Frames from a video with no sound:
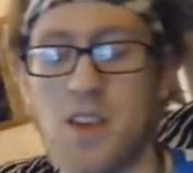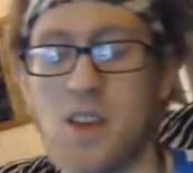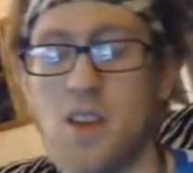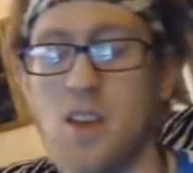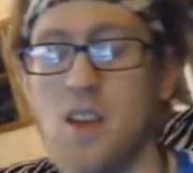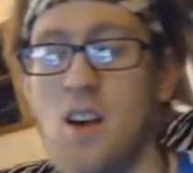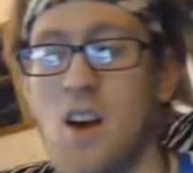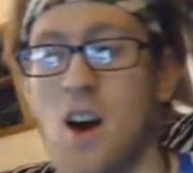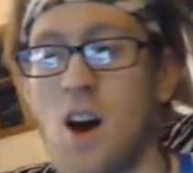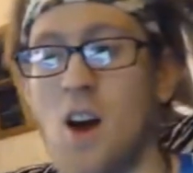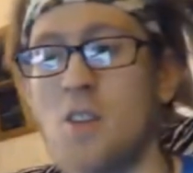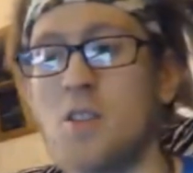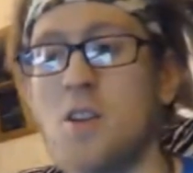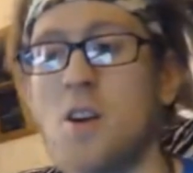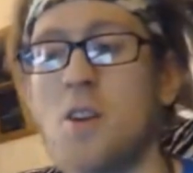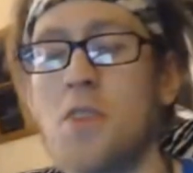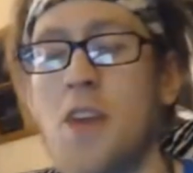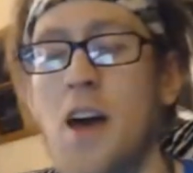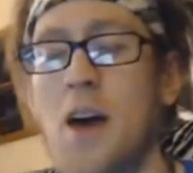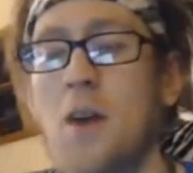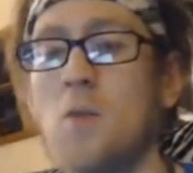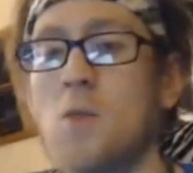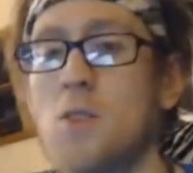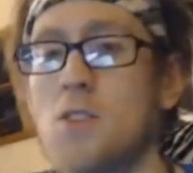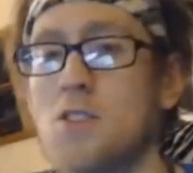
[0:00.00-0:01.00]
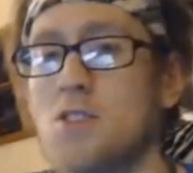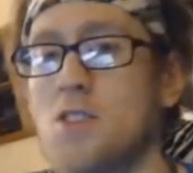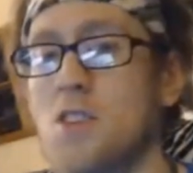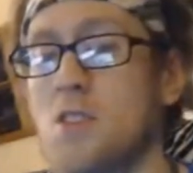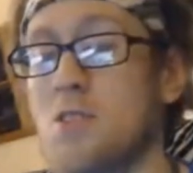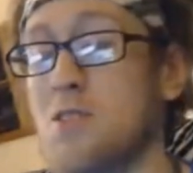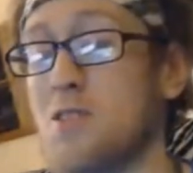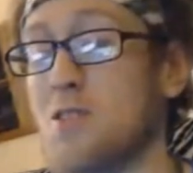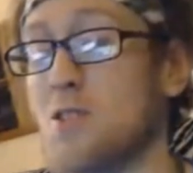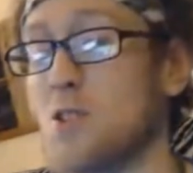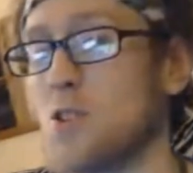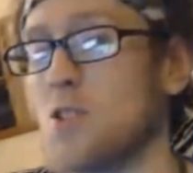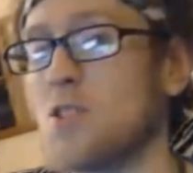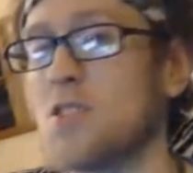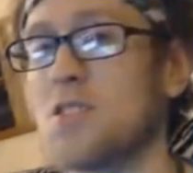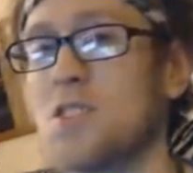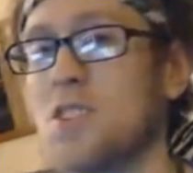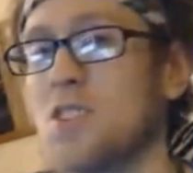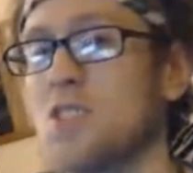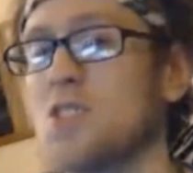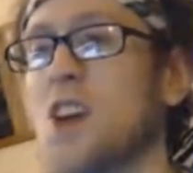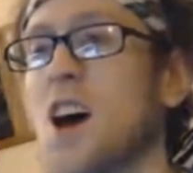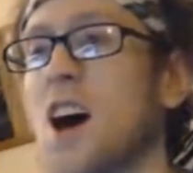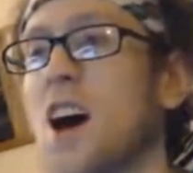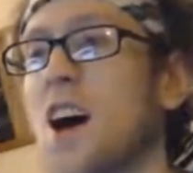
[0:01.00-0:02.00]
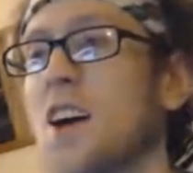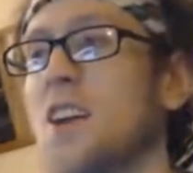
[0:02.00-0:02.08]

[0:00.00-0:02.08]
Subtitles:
Although that was the third design.